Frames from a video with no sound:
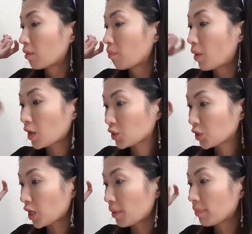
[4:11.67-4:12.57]

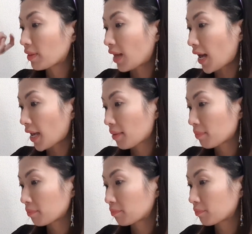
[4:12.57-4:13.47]
marjoram,
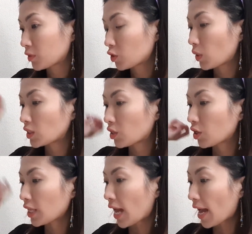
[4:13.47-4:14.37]
thyme. So it's a
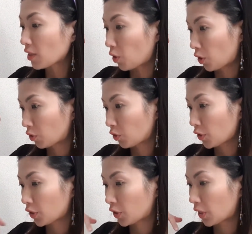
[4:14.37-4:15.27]
good add-on to
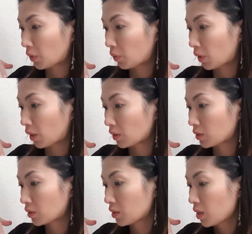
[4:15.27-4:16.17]
your current
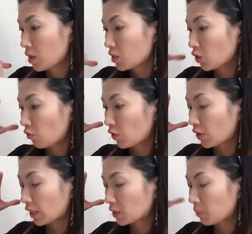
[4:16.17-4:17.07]
oils. So if
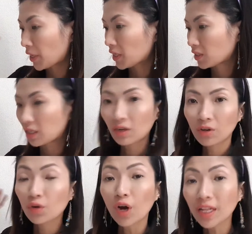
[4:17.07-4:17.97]
you're experiencing
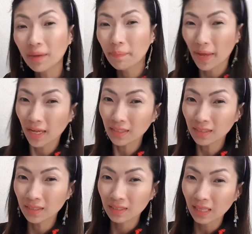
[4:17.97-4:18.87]
chronic
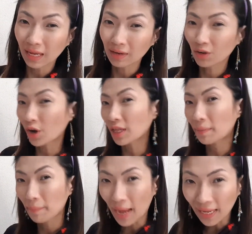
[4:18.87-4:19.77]
pains, like chronic
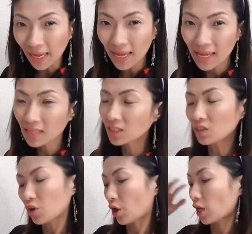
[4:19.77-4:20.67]
back aches,
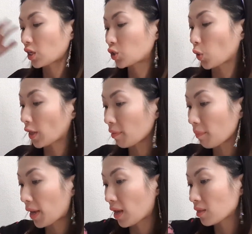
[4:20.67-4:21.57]
chronic joint
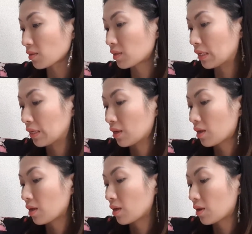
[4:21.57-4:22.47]
pains,
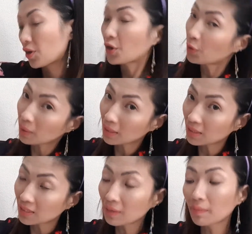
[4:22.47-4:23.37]

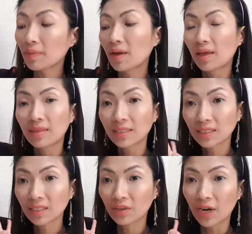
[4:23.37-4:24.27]
rheumatism, this
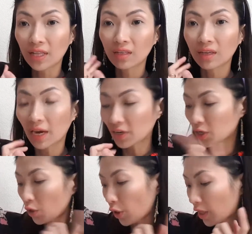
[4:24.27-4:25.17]
is a great
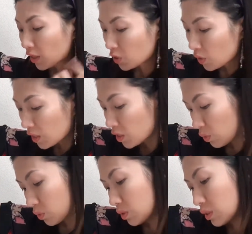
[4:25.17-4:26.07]
carrier oil that you can
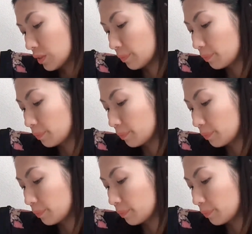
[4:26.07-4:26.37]
use.